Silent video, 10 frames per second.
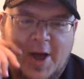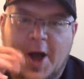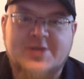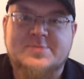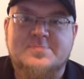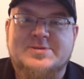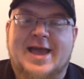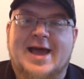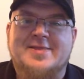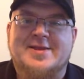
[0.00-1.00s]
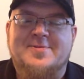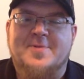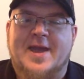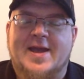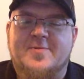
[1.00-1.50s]
awesome stat that he
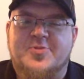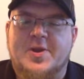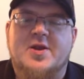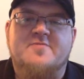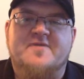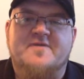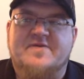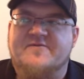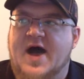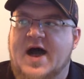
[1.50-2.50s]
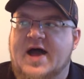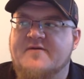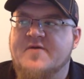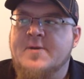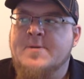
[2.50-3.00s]
ran
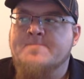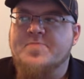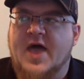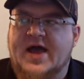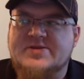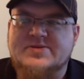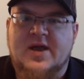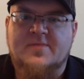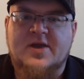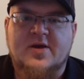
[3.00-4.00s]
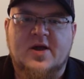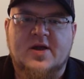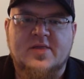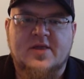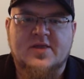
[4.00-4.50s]
355 last time here,
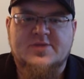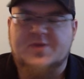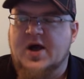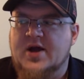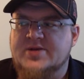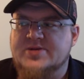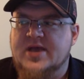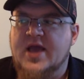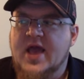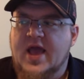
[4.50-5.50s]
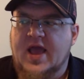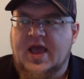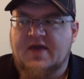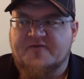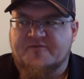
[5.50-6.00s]
and let's be honest,
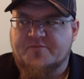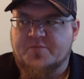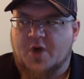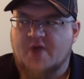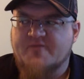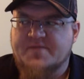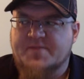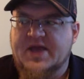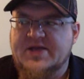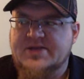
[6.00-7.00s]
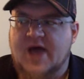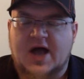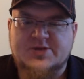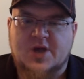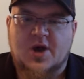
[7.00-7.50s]
if Harvick pits,
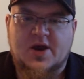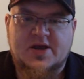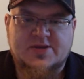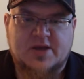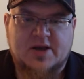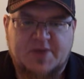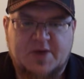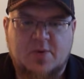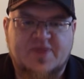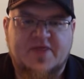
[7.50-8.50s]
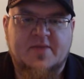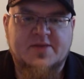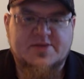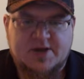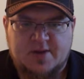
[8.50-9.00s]
odds are he's going to pit with him
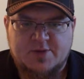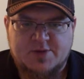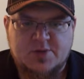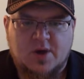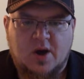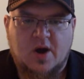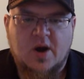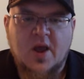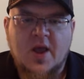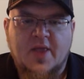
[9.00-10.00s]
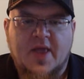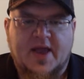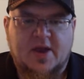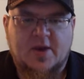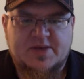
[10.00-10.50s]
as the number 2 car.
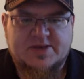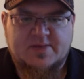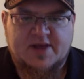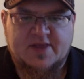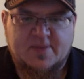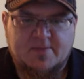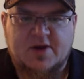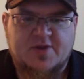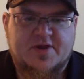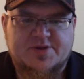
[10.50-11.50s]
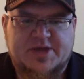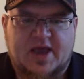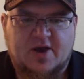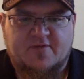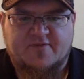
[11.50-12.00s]
It'll be somebody in the middle that'll
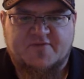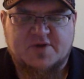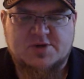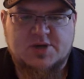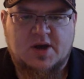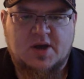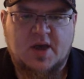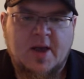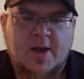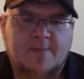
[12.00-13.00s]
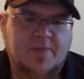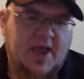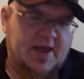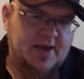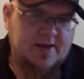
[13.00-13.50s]
take over for a chunk.
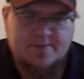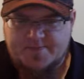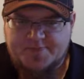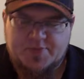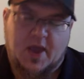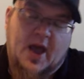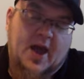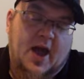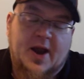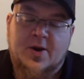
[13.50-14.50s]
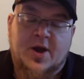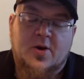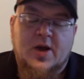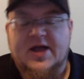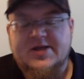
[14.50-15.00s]
I don't
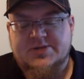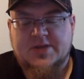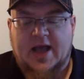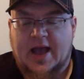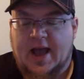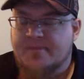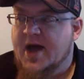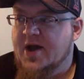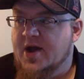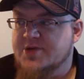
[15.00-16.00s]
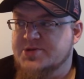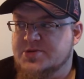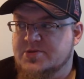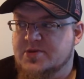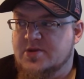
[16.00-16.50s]
know. I'm not on
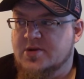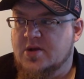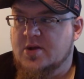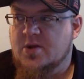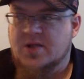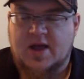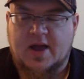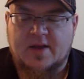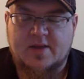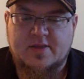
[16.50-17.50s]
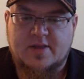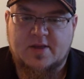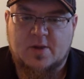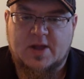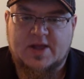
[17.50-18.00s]
Junior a whole
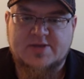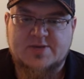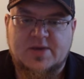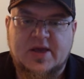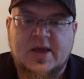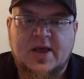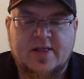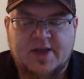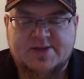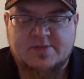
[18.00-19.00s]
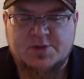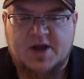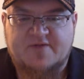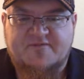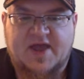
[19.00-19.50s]
lot this week, unless I'm
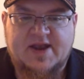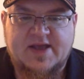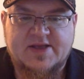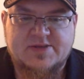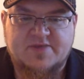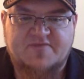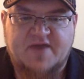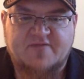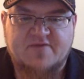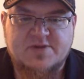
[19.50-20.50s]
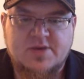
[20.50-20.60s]
trying to fade against the favorites.